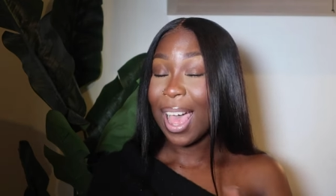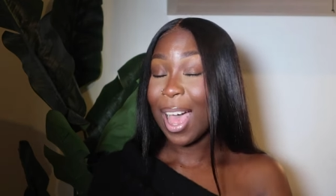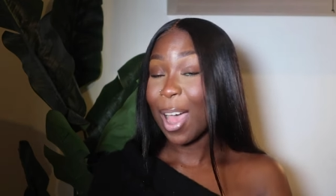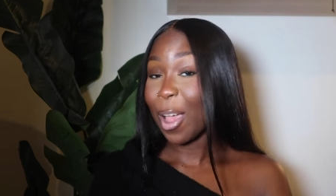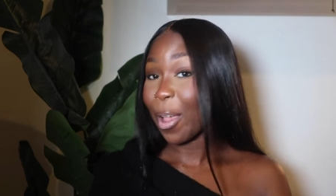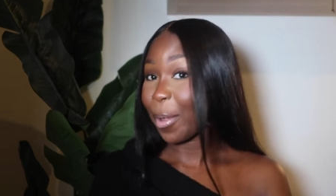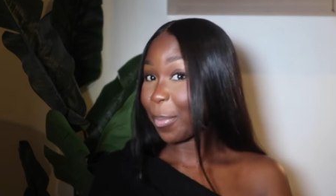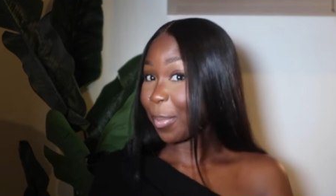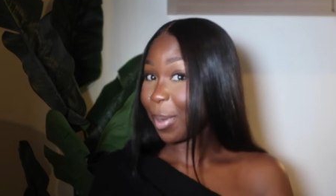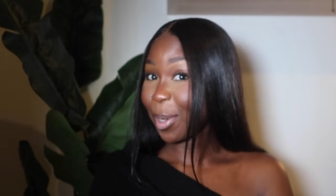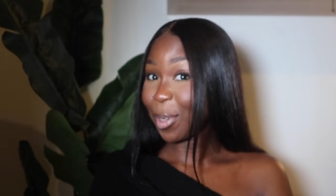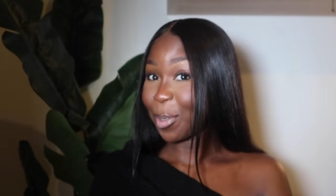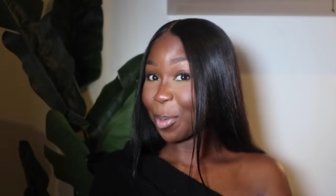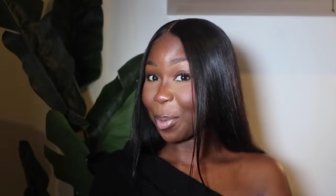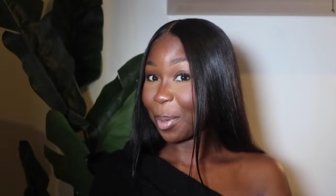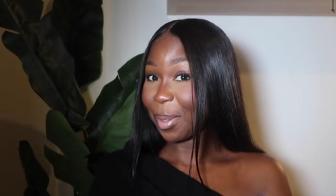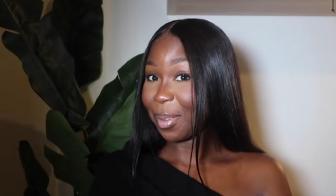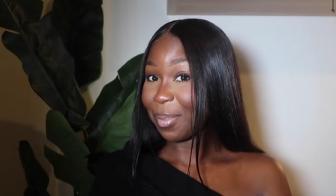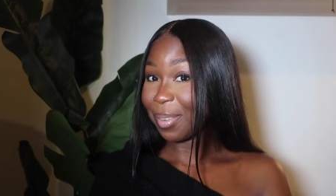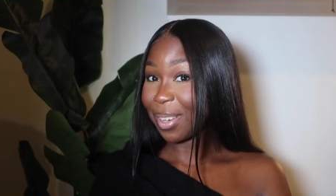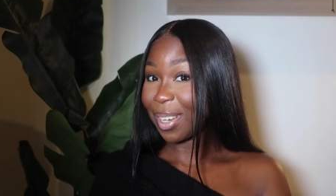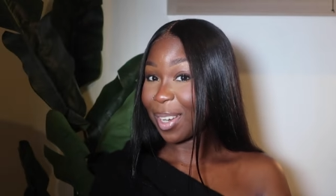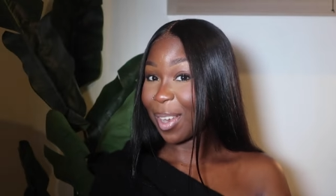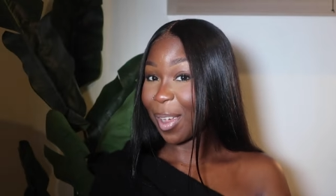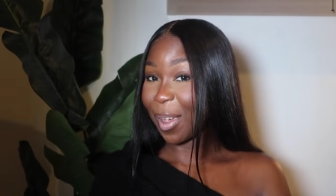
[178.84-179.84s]
I hope you enjoy the
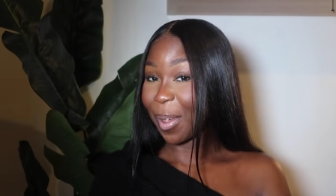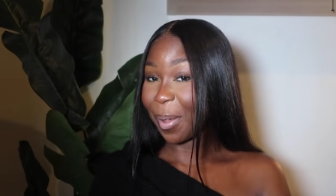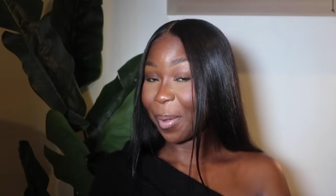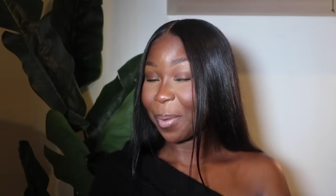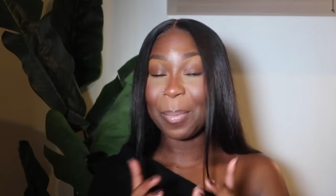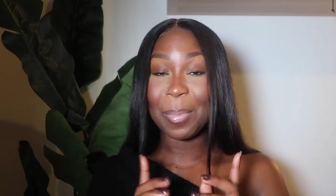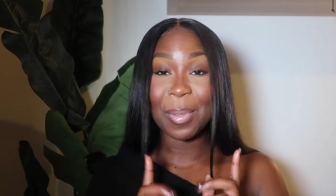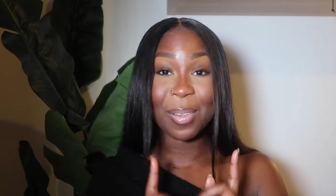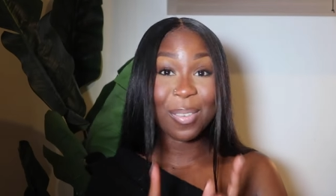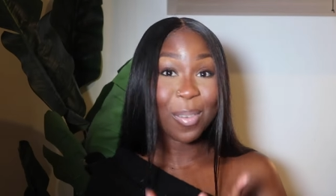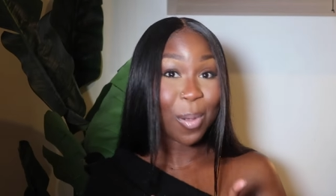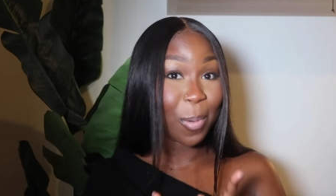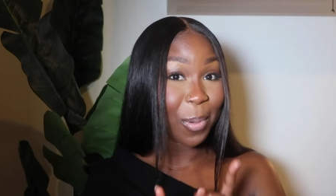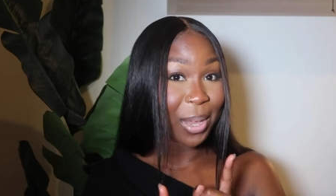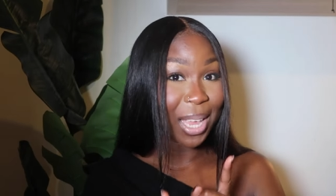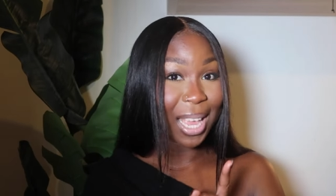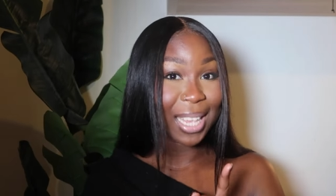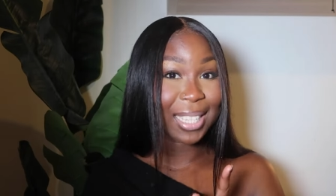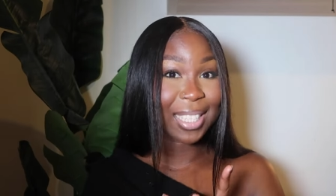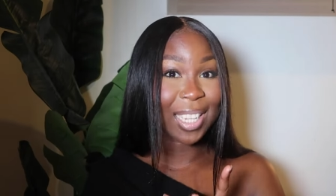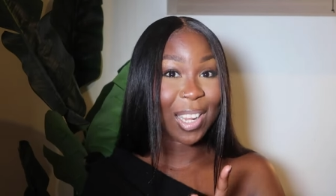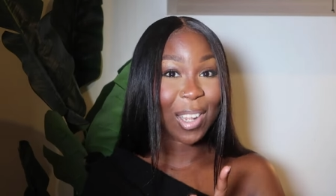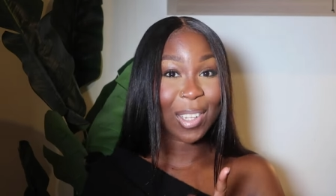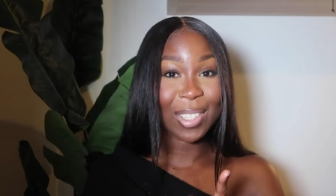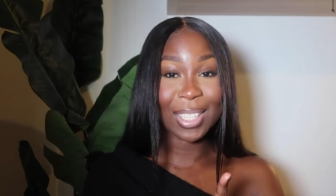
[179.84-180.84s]
video. But before we
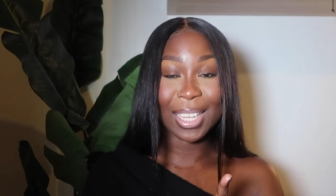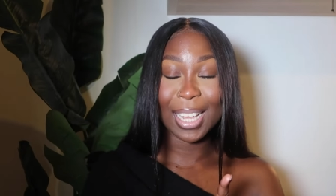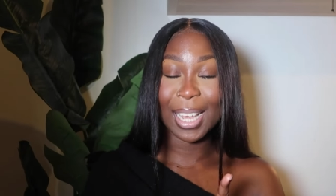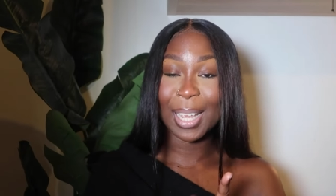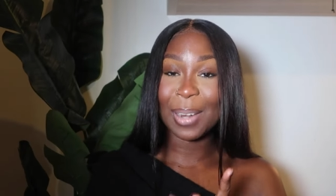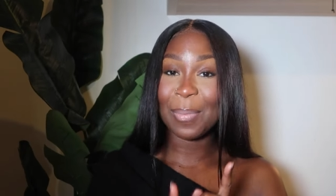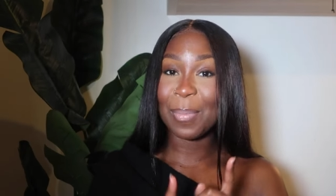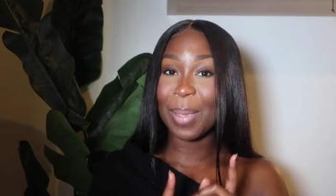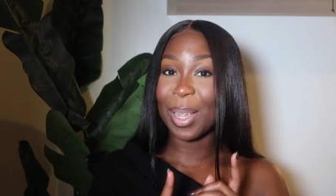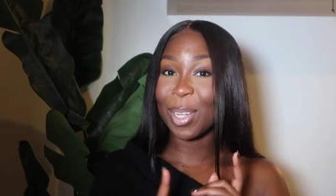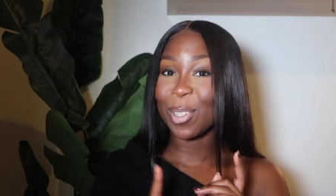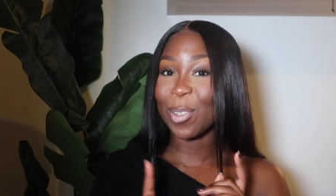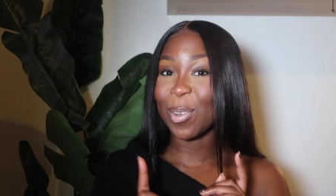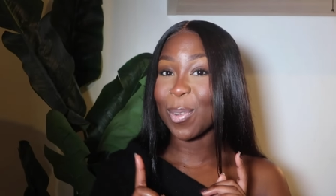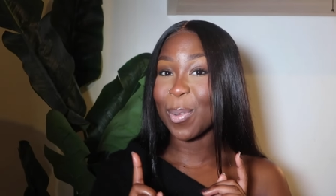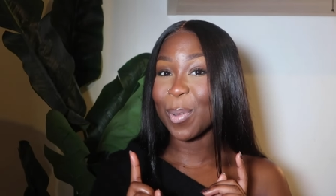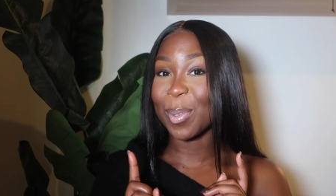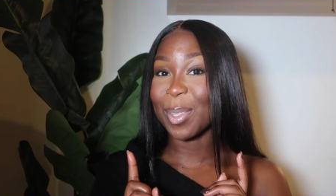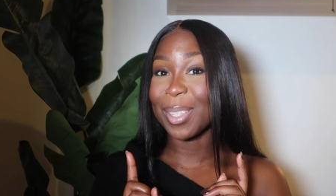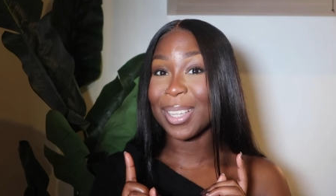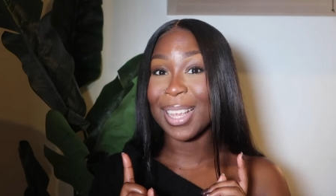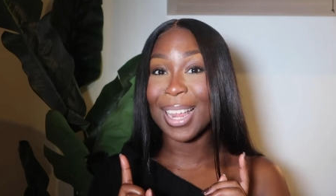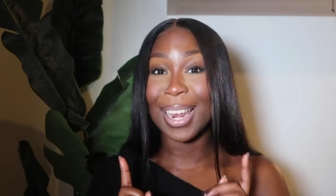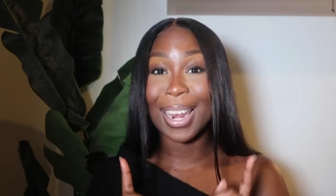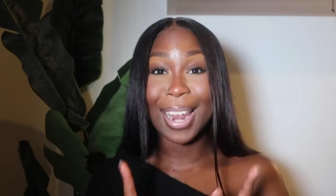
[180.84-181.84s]
get started, make sure
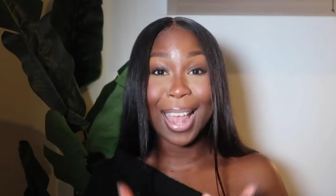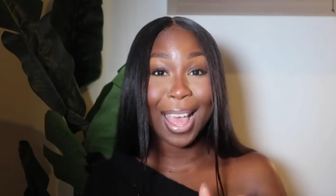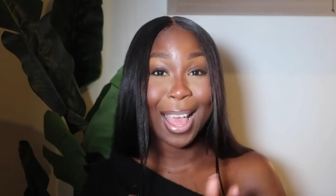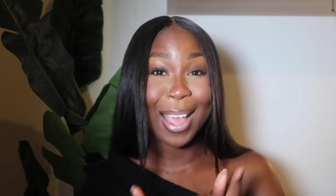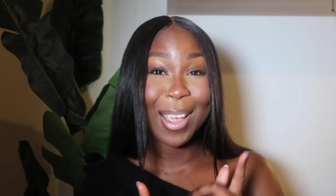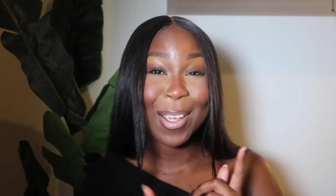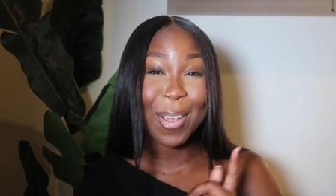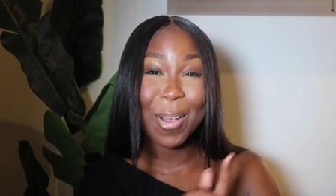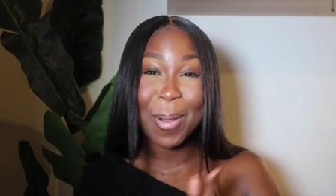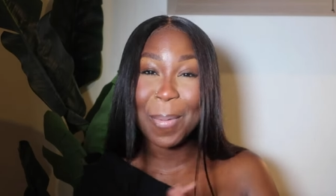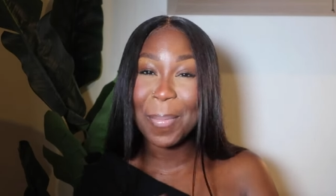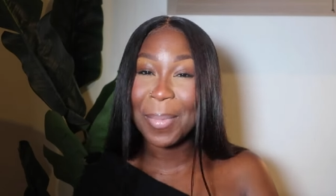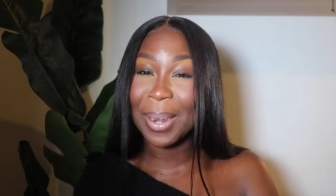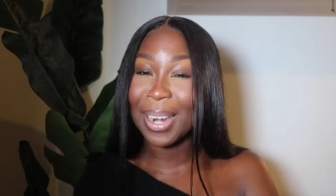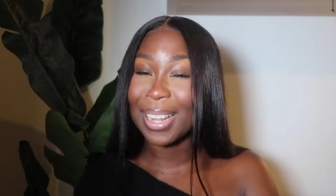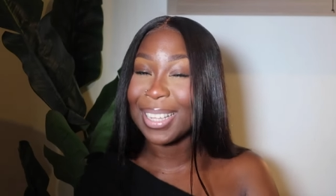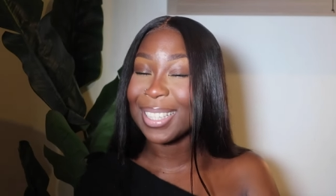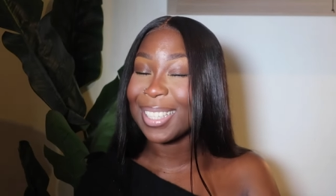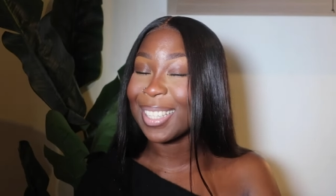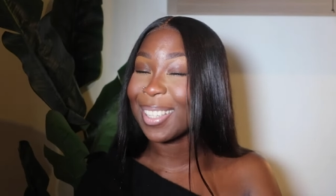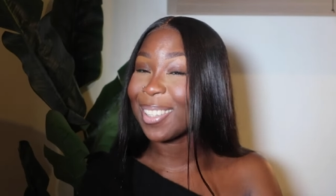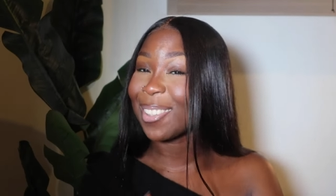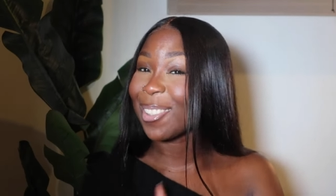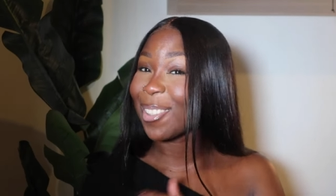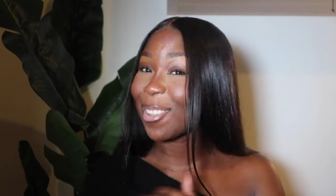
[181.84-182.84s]
to like, comment and
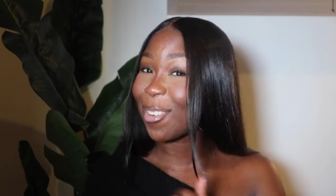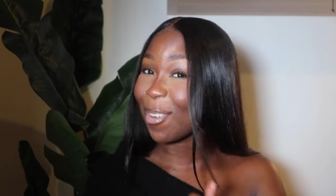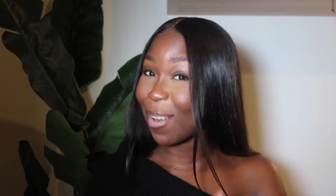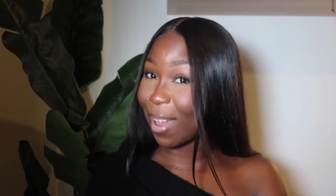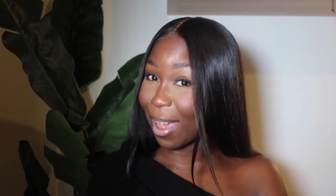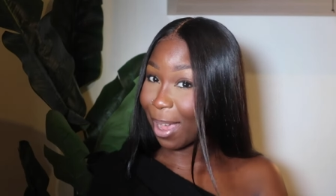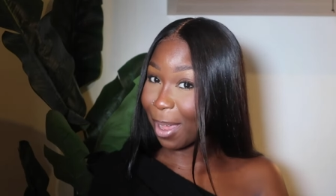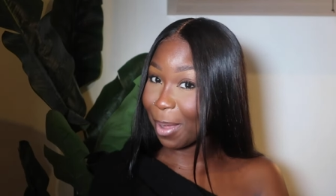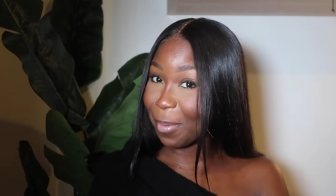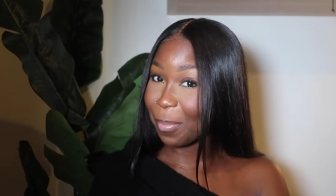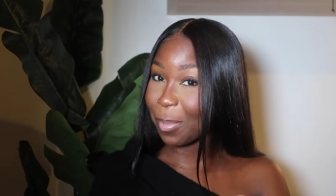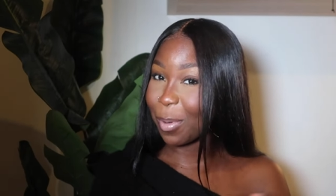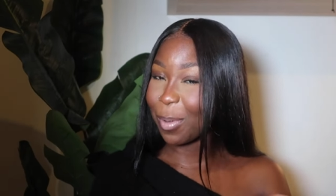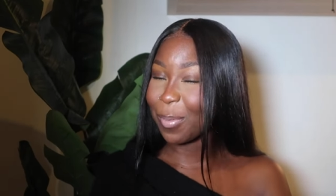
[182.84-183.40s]
subscribe.